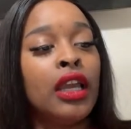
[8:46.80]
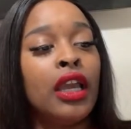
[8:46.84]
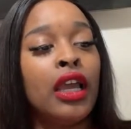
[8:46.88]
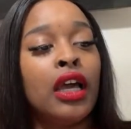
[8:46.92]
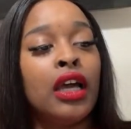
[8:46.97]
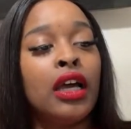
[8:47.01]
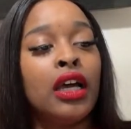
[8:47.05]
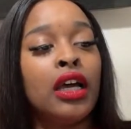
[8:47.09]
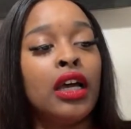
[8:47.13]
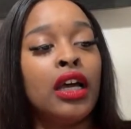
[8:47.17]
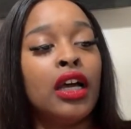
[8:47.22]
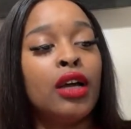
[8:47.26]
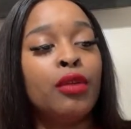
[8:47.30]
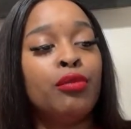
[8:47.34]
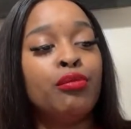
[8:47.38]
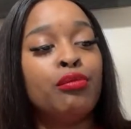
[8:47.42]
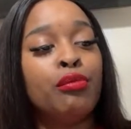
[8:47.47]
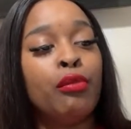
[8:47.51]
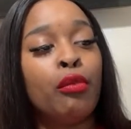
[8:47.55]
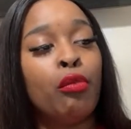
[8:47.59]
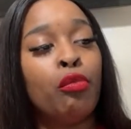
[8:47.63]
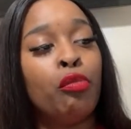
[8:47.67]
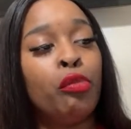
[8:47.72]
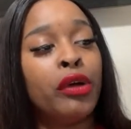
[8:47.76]

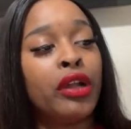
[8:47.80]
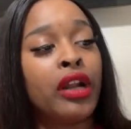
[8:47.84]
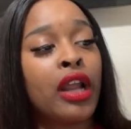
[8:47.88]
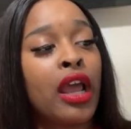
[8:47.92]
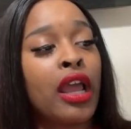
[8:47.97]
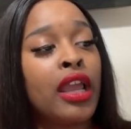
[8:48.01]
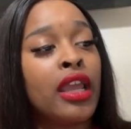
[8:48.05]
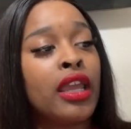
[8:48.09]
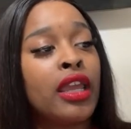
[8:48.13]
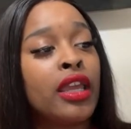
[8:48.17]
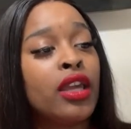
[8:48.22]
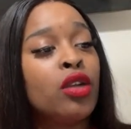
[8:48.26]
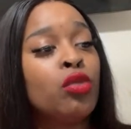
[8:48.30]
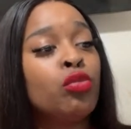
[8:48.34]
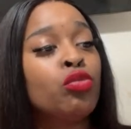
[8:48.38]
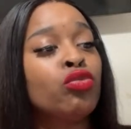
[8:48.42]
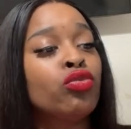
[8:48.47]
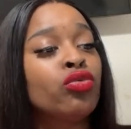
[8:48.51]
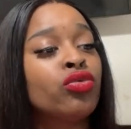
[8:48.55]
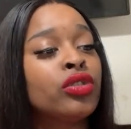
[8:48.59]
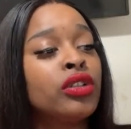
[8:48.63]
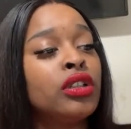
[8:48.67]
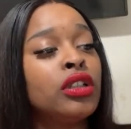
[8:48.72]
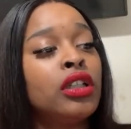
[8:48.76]
But I
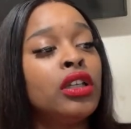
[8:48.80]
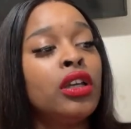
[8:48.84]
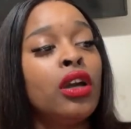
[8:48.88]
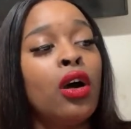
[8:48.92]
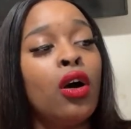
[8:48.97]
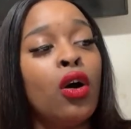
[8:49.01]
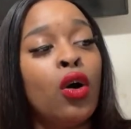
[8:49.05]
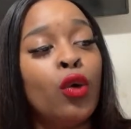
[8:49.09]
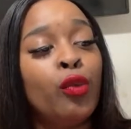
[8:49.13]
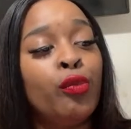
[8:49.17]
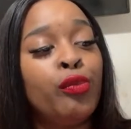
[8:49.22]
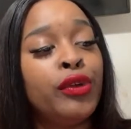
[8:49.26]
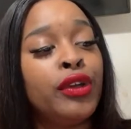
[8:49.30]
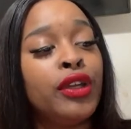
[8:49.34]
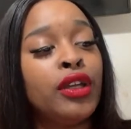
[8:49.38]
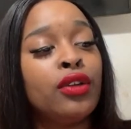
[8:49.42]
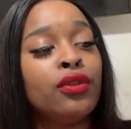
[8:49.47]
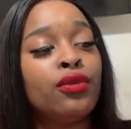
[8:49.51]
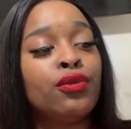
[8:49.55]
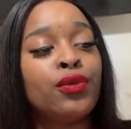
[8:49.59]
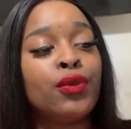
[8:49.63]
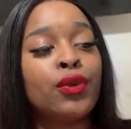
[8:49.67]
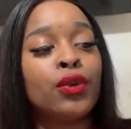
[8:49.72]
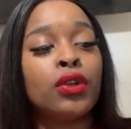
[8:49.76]
am really
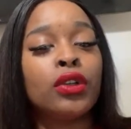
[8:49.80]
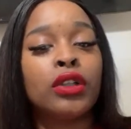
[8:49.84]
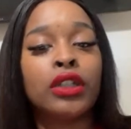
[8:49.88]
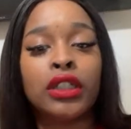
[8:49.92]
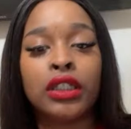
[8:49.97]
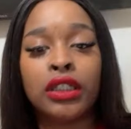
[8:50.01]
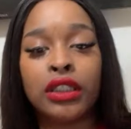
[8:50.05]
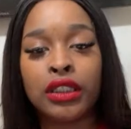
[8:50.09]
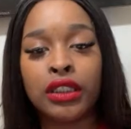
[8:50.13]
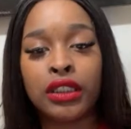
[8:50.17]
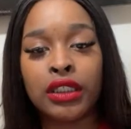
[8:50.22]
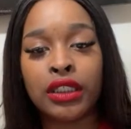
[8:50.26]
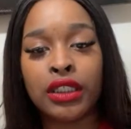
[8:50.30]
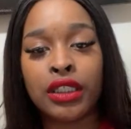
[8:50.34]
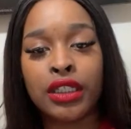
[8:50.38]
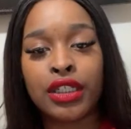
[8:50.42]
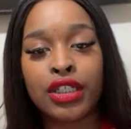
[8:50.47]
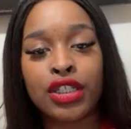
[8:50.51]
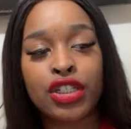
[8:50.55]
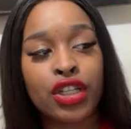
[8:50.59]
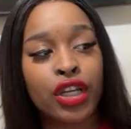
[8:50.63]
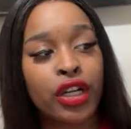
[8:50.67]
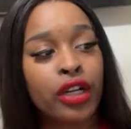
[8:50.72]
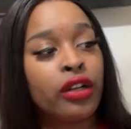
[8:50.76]
hoping for a
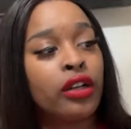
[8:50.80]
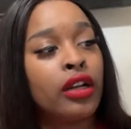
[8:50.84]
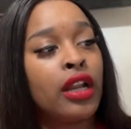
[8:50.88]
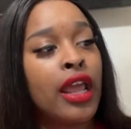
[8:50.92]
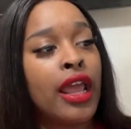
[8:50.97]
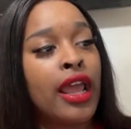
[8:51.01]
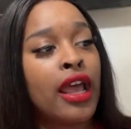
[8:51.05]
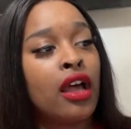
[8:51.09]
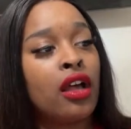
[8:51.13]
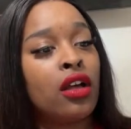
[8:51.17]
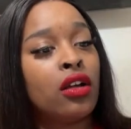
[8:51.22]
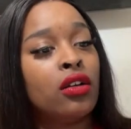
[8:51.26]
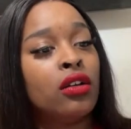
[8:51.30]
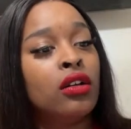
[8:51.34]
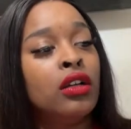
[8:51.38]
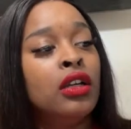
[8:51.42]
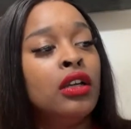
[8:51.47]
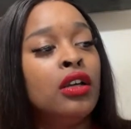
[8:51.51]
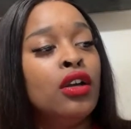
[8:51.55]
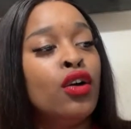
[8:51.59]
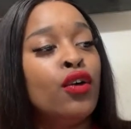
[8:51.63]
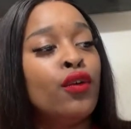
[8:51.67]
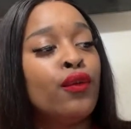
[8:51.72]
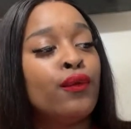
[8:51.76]
good turnout
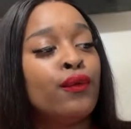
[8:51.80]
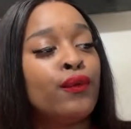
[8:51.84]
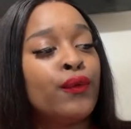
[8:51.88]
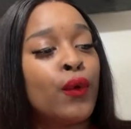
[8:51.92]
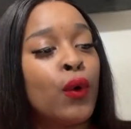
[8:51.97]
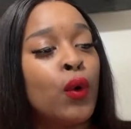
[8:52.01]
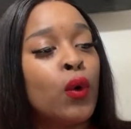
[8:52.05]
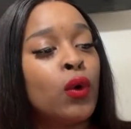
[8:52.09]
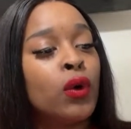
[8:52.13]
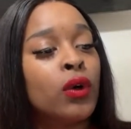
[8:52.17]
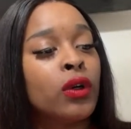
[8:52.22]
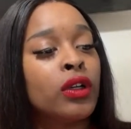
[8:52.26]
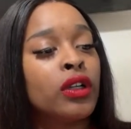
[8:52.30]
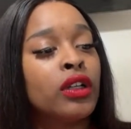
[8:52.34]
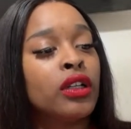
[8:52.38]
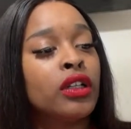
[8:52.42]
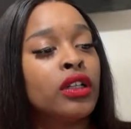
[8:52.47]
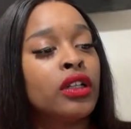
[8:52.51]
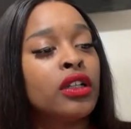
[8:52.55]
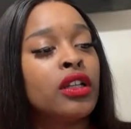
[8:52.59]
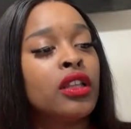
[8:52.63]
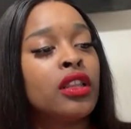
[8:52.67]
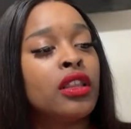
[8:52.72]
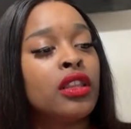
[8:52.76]

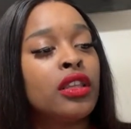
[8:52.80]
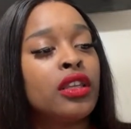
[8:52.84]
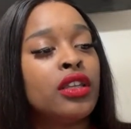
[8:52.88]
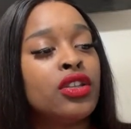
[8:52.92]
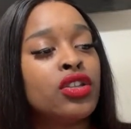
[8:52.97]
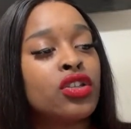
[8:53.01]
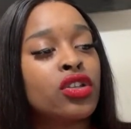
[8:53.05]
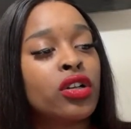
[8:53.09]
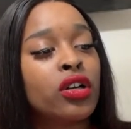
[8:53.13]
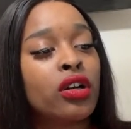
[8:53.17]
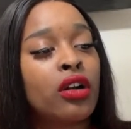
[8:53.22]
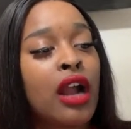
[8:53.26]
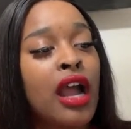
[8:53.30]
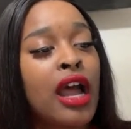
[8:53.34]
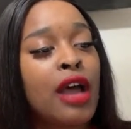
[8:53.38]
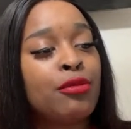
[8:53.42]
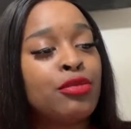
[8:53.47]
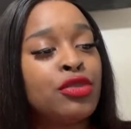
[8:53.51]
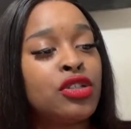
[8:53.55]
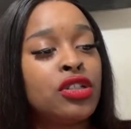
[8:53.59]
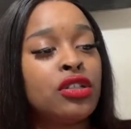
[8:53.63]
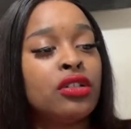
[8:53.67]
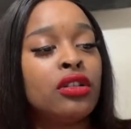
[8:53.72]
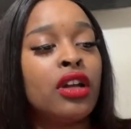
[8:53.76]
for these
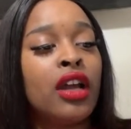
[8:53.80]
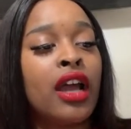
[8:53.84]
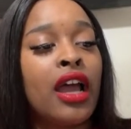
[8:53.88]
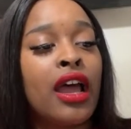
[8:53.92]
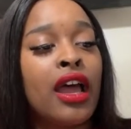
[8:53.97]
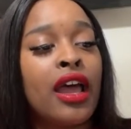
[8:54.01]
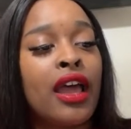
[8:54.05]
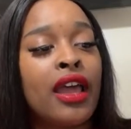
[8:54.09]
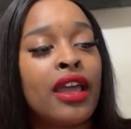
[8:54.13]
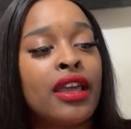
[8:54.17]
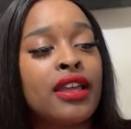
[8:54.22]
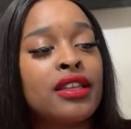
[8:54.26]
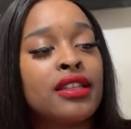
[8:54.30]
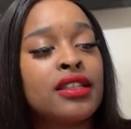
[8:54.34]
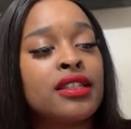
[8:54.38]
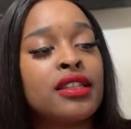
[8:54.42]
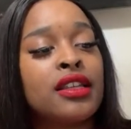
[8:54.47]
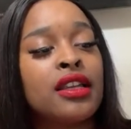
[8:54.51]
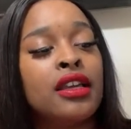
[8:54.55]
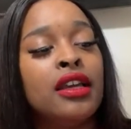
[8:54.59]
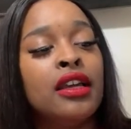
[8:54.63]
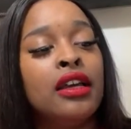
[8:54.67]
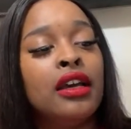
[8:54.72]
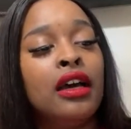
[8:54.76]
crops, you
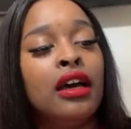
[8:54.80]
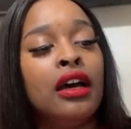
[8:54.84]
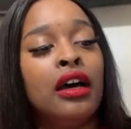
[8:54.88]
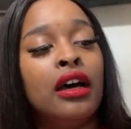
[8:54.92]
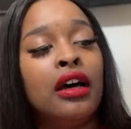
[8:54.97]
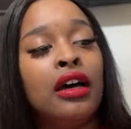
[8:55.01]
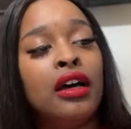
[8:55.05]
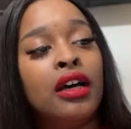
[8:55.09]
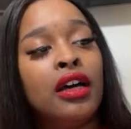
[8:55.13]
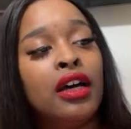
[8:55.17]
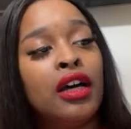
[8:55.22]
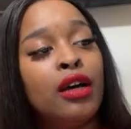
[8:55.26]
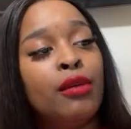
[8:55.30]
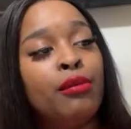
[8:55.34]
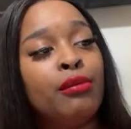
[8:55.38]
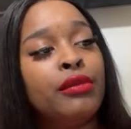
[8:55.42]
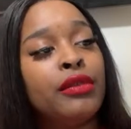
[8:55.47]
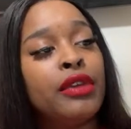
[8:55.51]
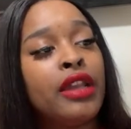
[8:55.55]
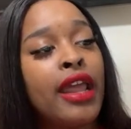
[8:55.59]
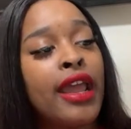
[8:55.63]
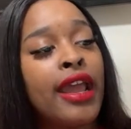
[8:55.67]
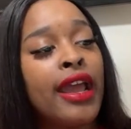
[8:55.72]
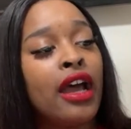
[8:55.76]
guys.
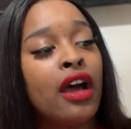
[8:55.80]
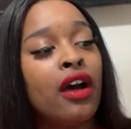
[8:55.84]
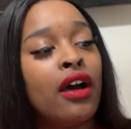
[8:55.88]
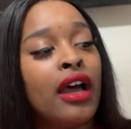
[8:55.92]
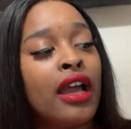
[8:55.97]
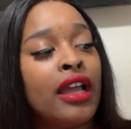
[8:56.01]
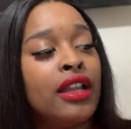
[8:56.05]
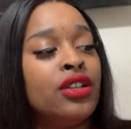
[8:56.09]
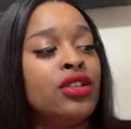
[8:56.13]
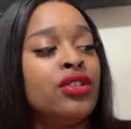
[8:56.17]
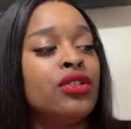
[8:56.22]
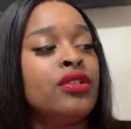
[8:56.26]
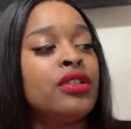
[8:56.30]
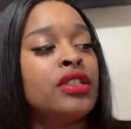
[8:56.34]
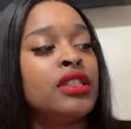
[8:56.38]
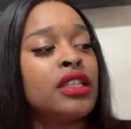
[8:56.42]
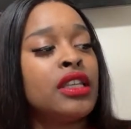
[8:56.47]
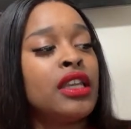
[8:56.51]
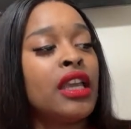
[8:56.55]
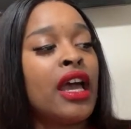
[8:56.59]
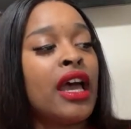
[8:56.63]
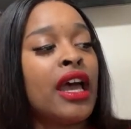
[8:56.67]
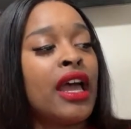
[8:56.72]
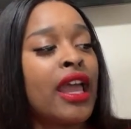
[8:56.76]
Now I do
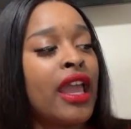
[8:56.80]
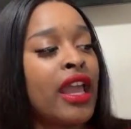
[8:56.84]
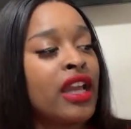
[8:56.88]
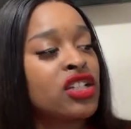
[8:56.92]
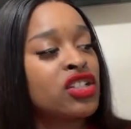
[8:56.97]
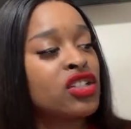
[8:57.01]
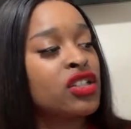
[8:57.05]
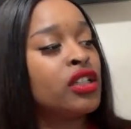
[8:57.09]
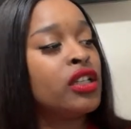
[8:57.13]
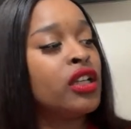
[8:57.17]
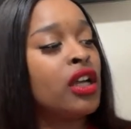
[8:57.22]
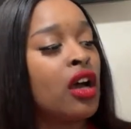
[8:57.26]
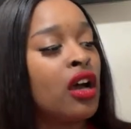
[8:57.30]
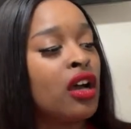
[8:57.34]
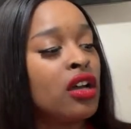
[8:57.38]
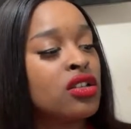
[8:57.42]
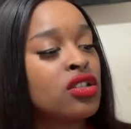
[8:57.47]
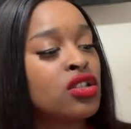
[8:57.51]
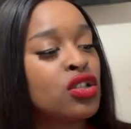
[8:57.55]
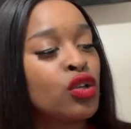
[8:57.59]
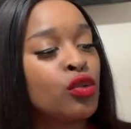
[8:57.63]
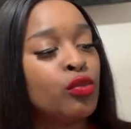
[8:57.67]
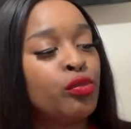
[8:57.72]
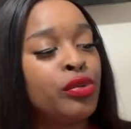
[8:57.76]
see I actually
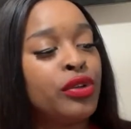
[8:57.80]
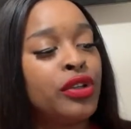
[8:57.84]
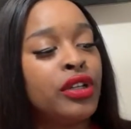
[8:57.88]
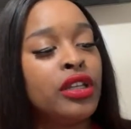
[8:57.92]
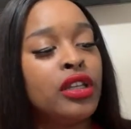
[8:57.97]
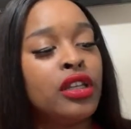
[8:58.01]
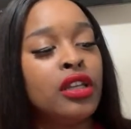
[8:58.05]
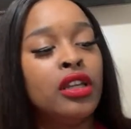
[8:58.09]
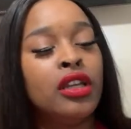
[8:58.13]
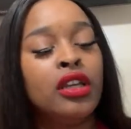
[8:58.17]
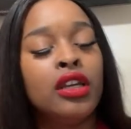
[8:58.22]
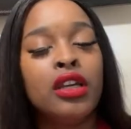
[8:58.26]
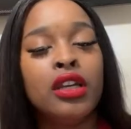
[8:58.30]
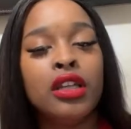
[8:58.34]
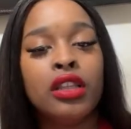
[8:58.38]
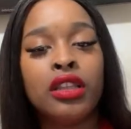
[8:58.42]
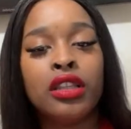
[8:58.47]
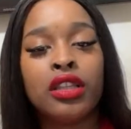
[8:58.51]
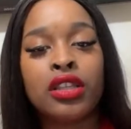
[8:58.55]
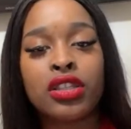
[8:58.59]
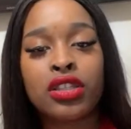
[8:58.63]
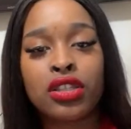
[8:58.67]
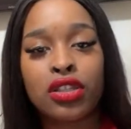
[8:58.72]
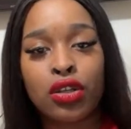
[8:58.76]
also put
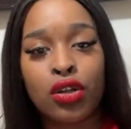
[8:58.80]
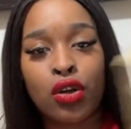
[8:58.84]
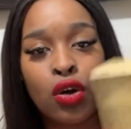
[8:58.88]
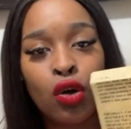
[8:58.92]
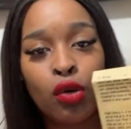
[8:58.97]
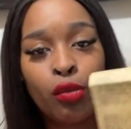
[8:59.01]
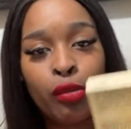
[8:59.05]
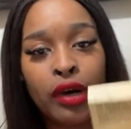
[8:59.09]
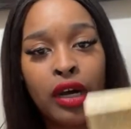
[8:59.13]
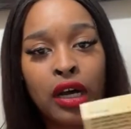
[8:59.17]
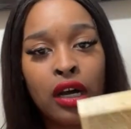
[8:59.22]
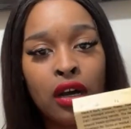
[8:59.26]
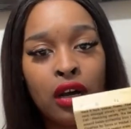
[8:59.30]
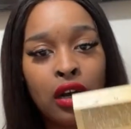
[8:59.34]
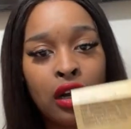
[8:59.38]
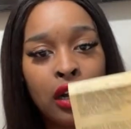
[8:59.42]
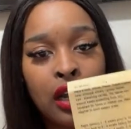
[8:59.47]
the snowball